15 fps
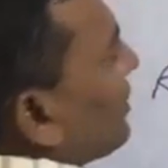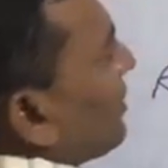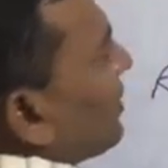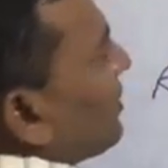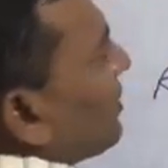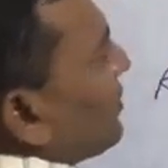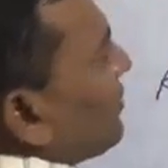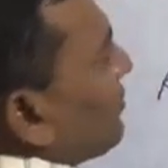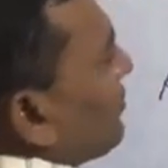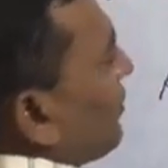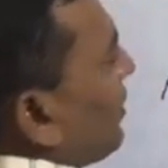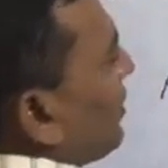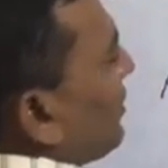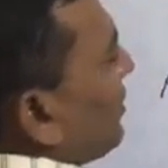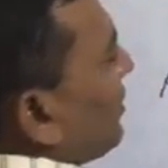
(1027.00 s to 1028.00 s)
that is
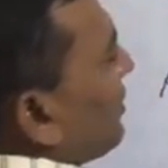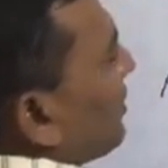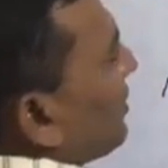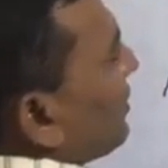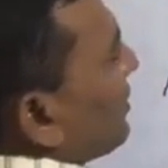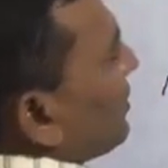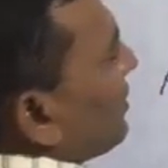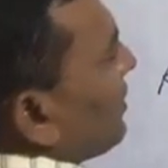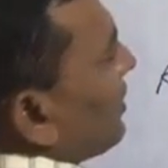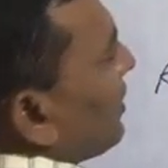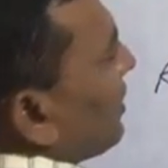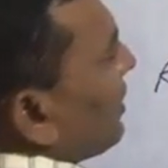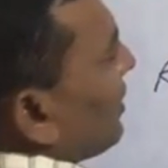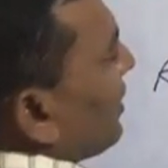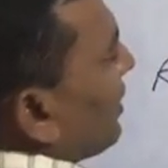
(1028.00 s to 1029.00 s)
1,
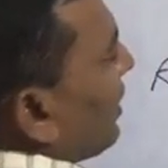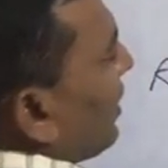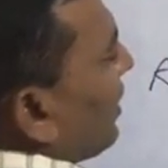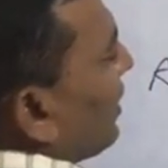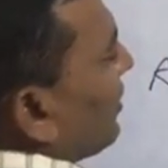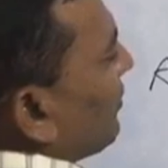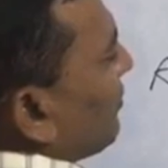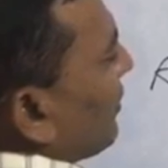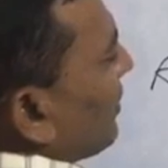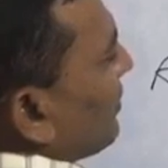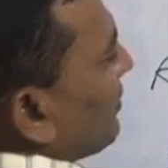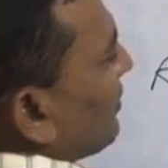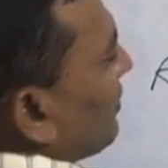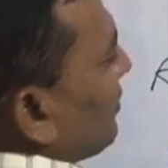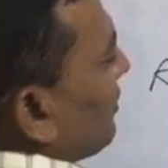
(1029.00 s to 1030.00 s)
3 and 1.
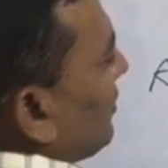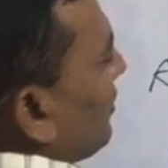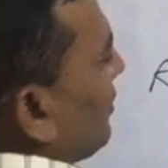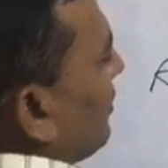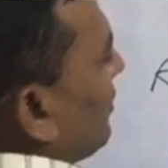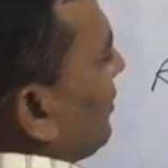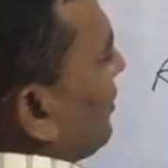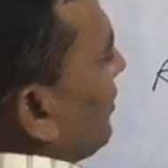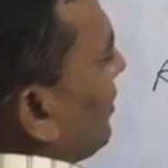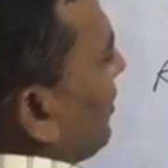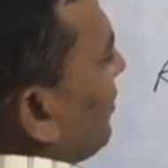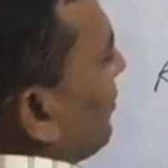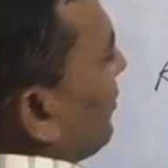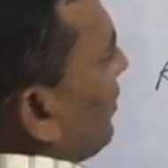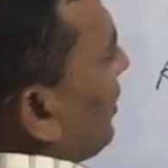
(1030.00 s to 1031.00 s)

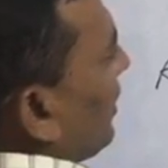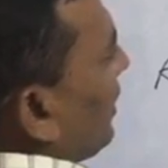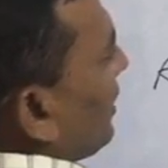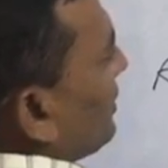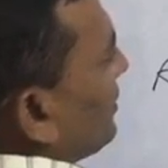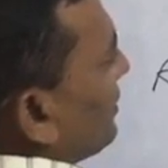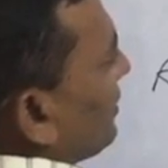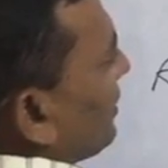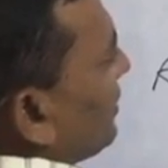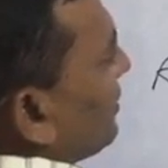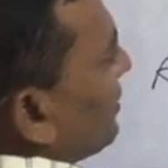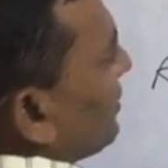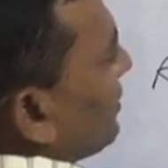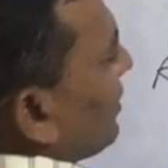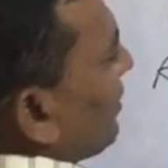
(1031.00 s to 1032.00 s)
Now X
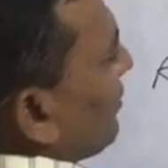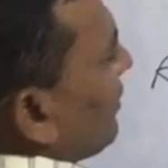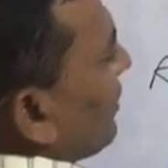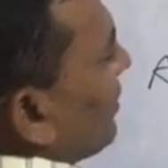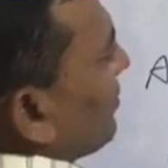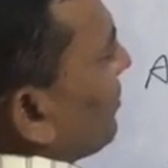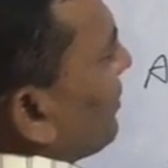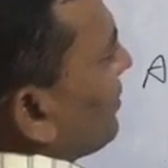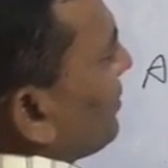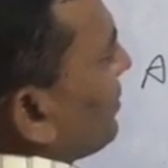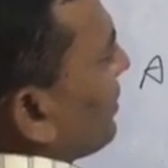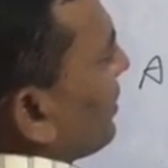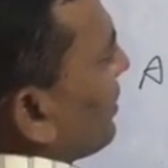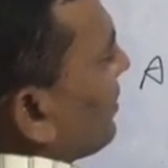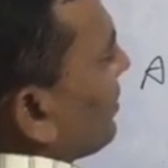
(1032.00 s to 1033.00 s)
is the variables
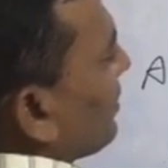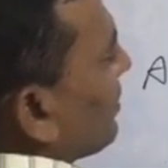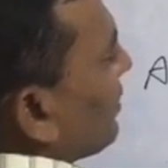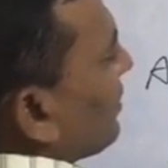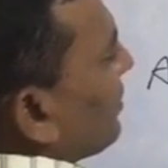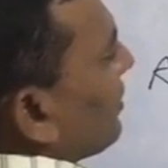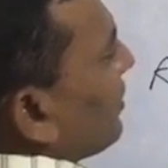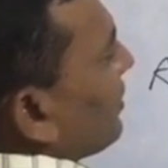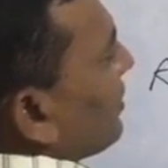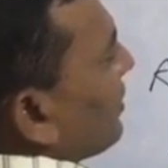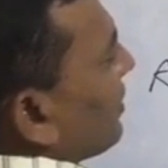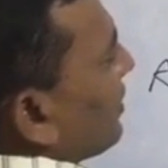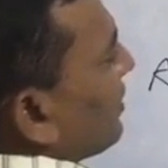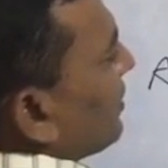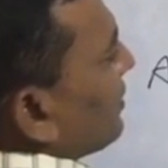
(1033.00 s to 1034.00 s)
here,
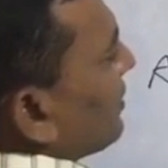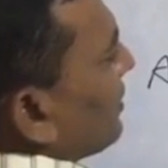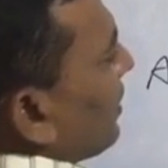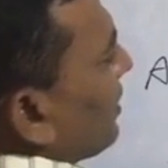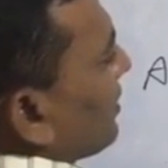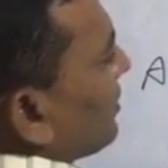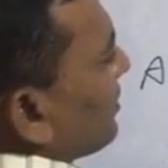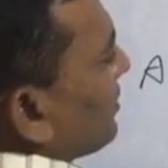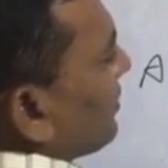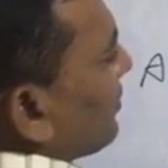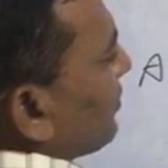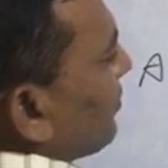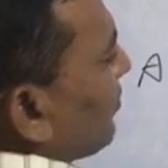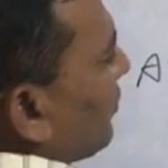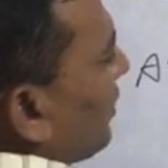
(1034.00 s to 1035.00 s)
that is
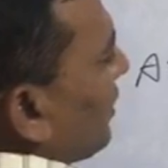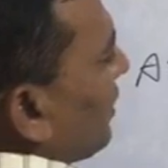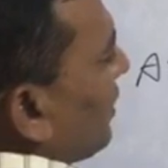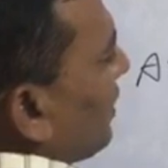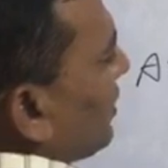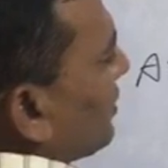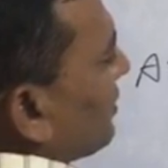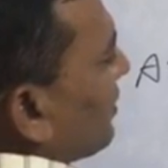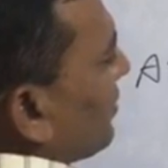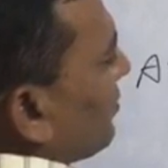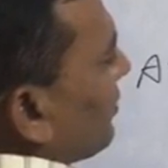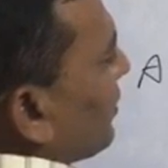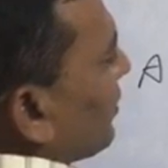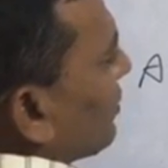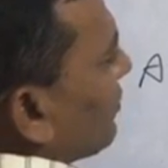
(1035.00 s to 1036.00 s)
X, Y and Z,
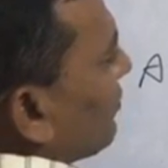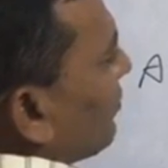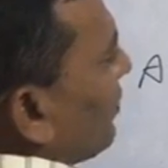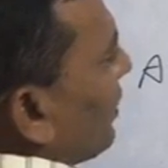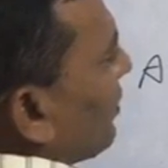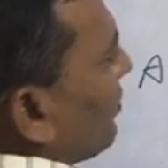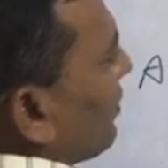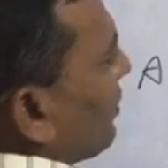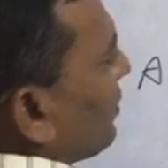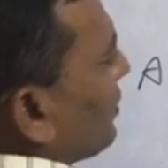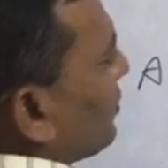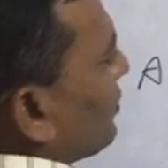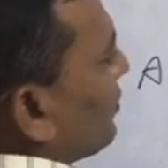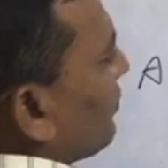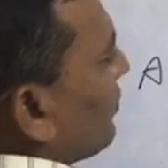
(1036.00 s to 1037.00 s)
because if you multiply
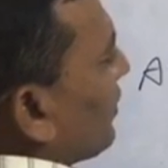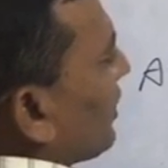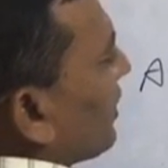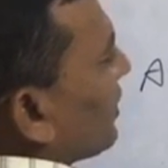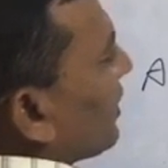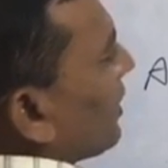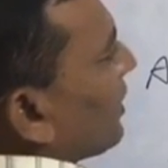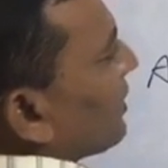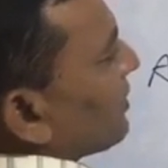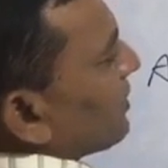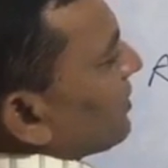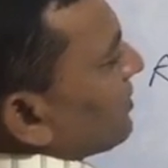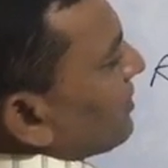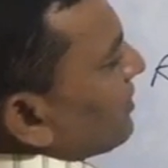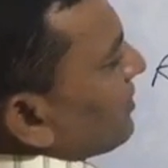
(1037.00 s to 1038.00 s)
these two we get the
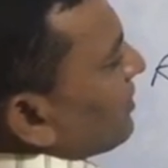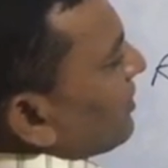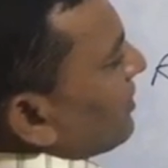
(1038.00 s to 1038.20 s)
LHS